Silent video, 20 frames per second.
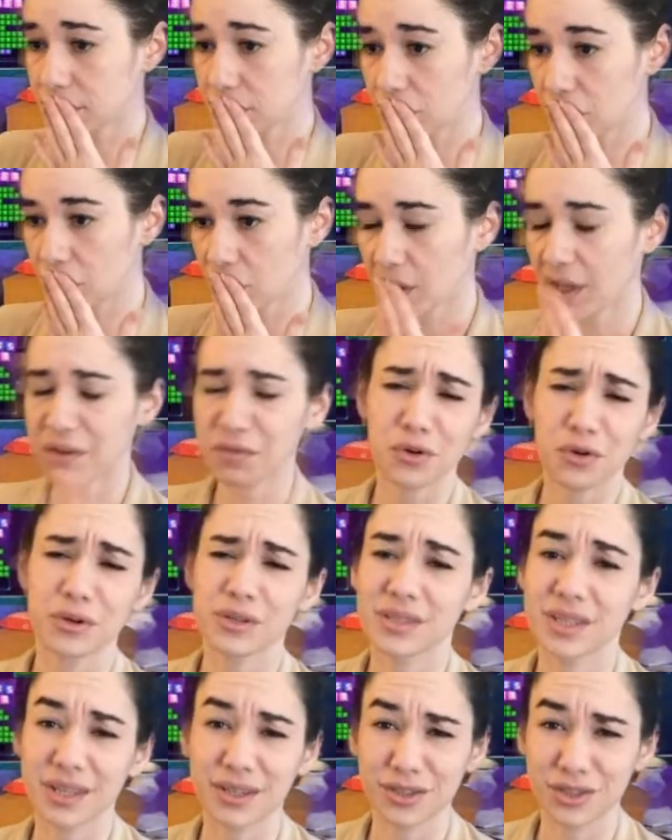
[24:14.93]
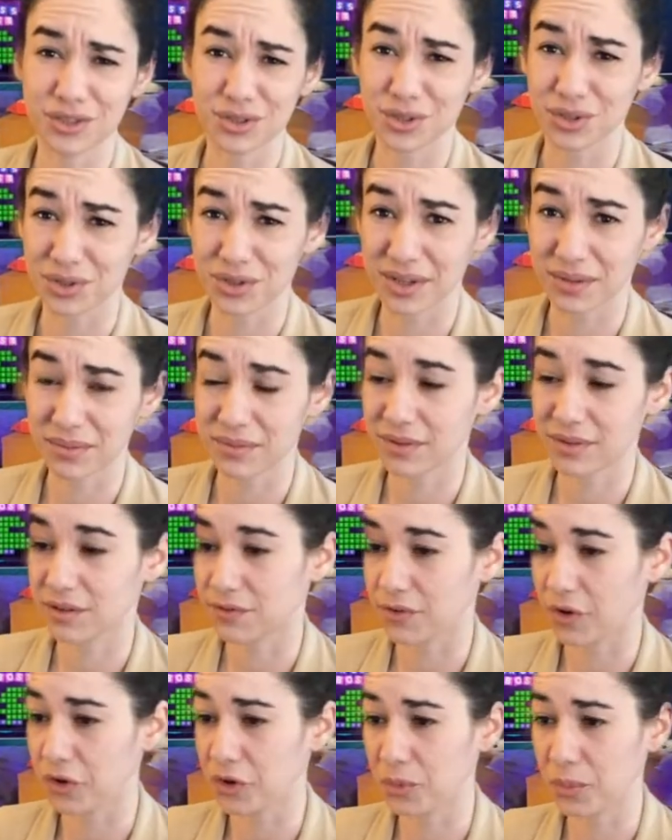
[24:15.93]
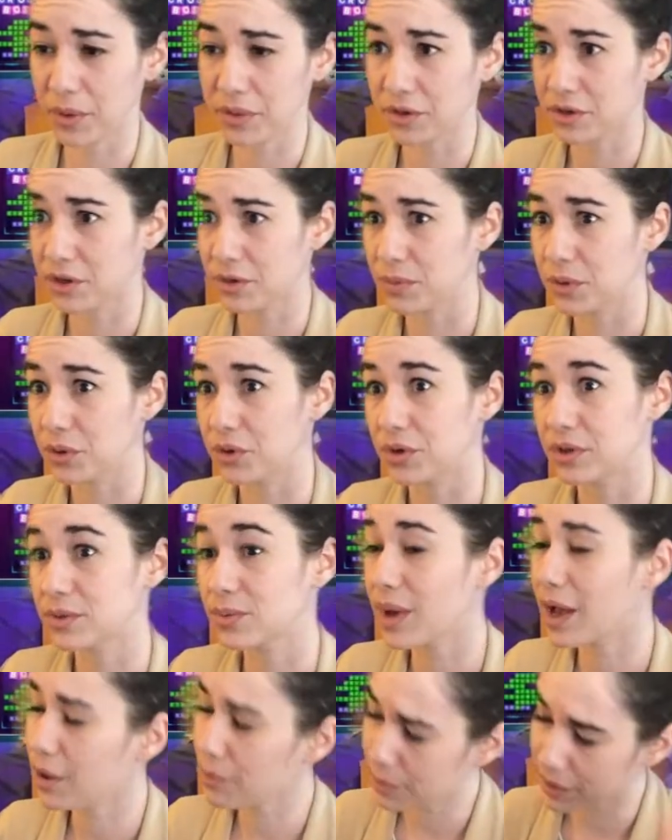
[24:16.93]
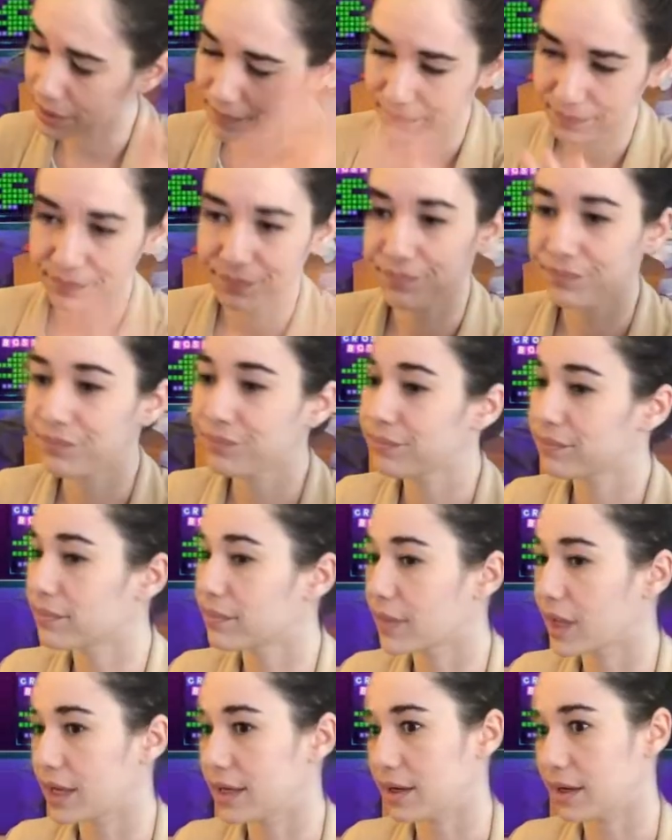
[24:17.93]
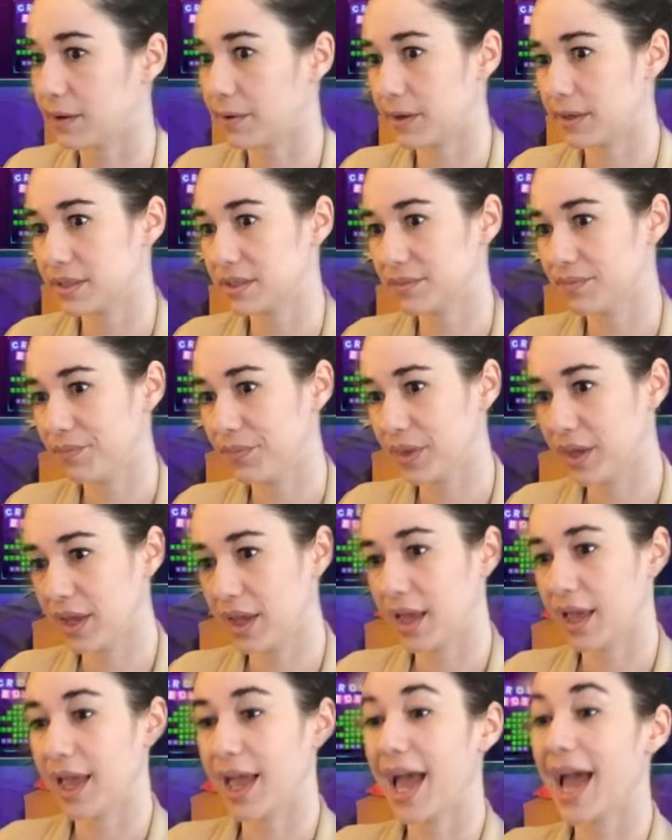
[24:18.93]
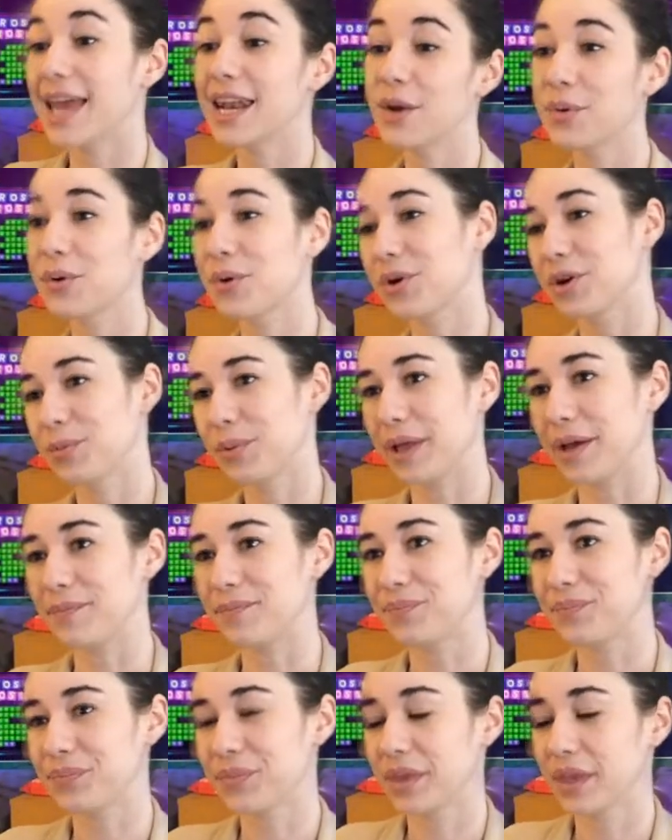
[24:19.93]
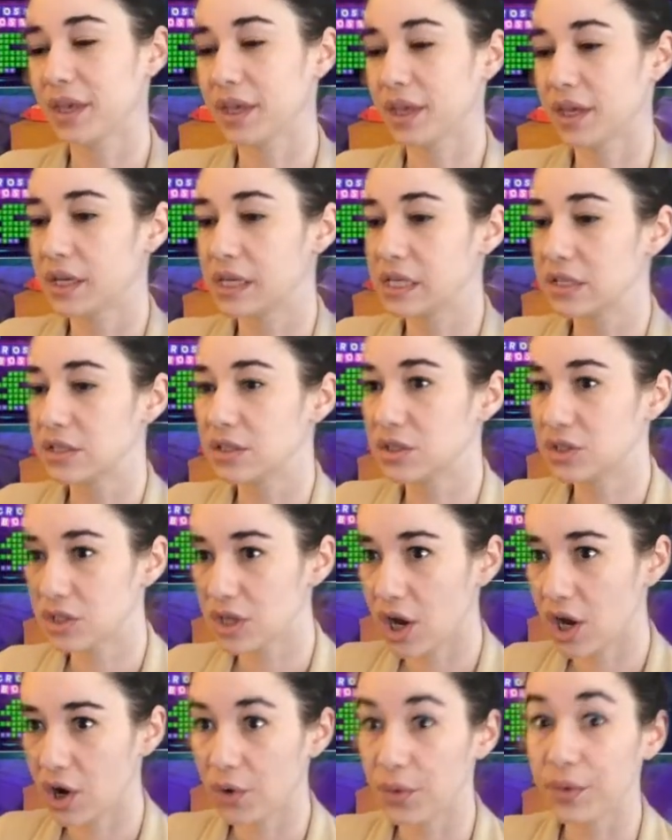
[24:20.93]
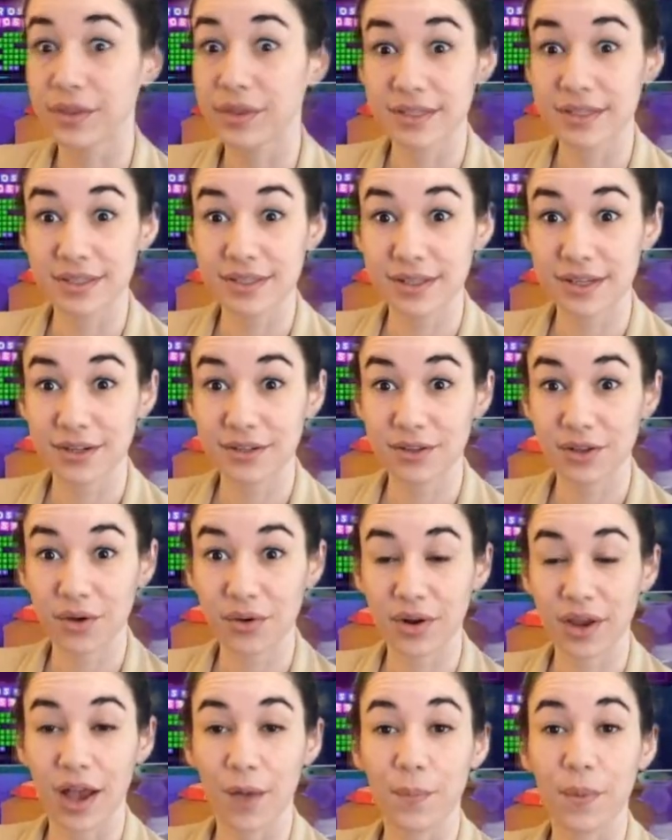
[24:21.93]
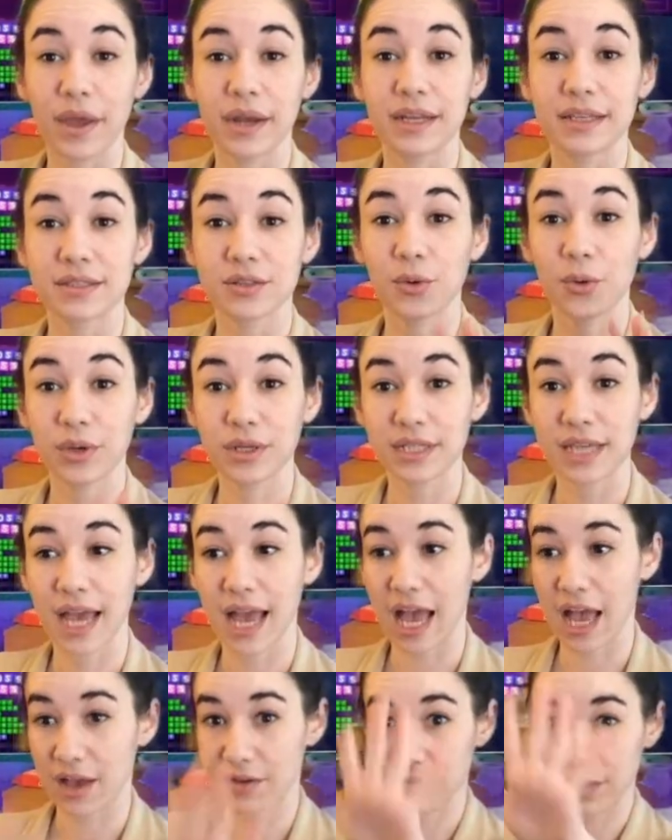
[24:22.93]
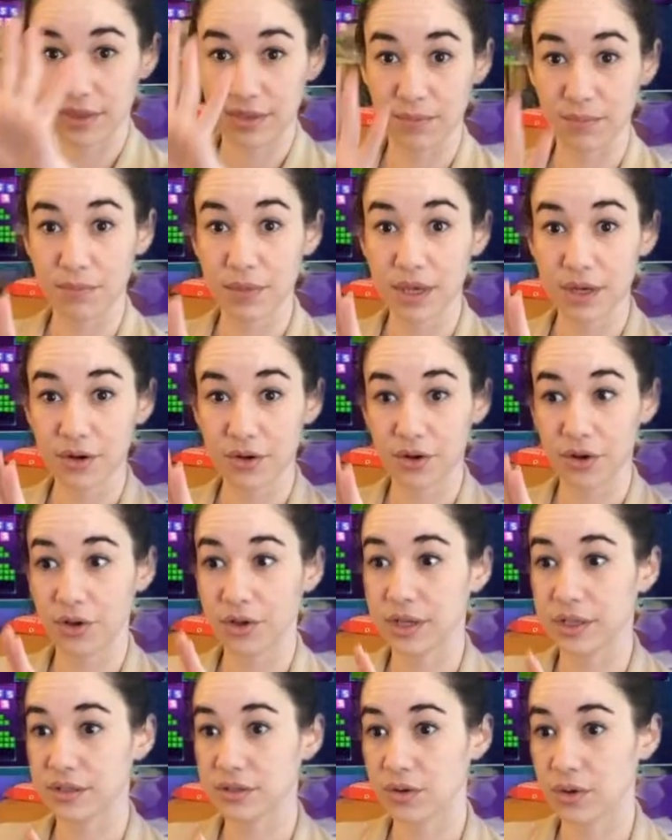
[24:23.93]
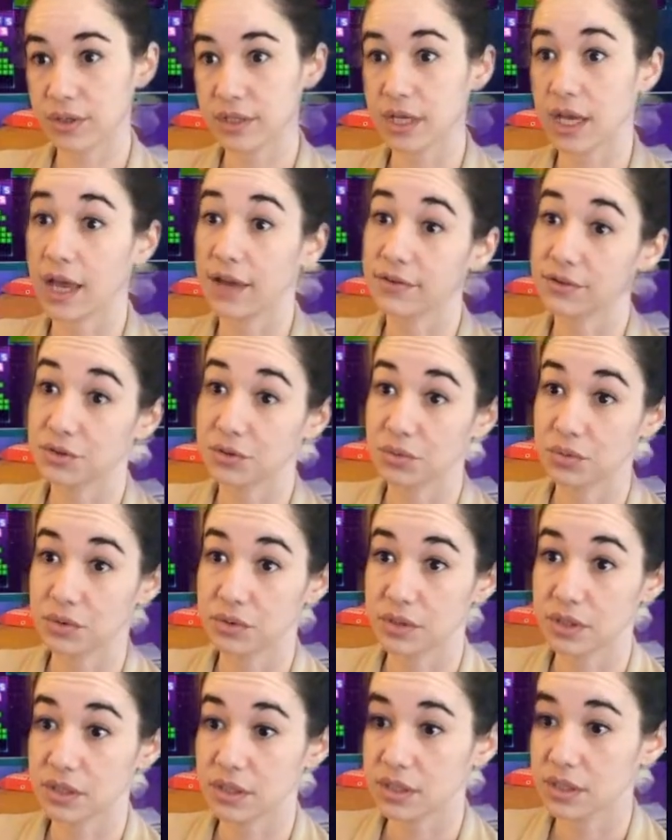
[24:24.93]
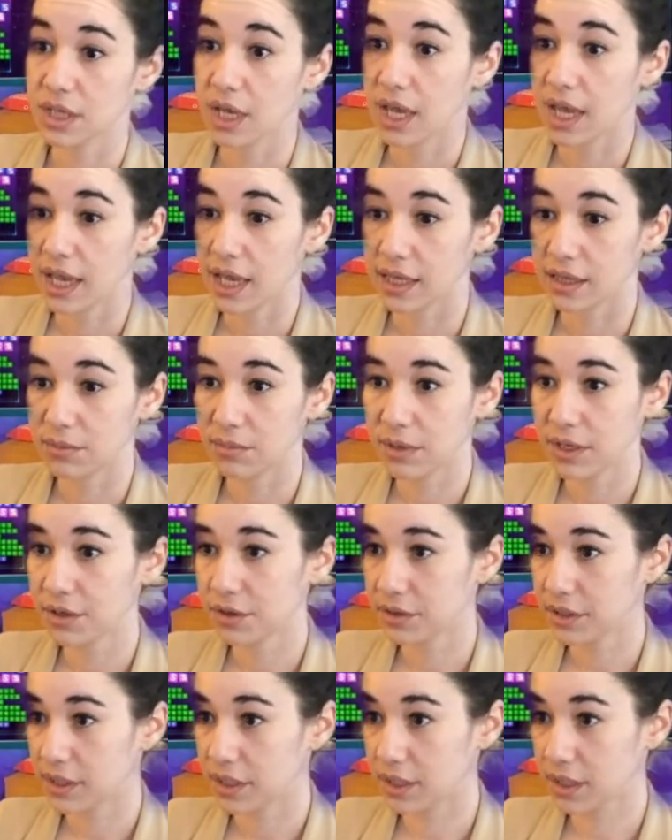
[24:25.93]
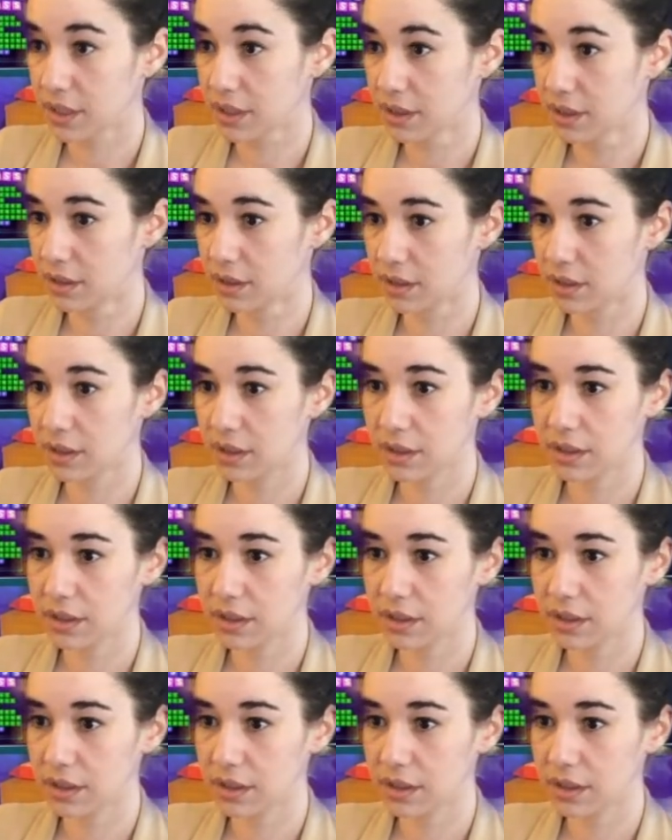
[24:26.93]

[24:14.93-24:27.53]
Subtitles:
And of course, they could just turn down the volume on their computer as well, but I digress. And now we're going to play. So this is going to load up, and it's going to have in the middle, actually, we'll see this, in the middle here,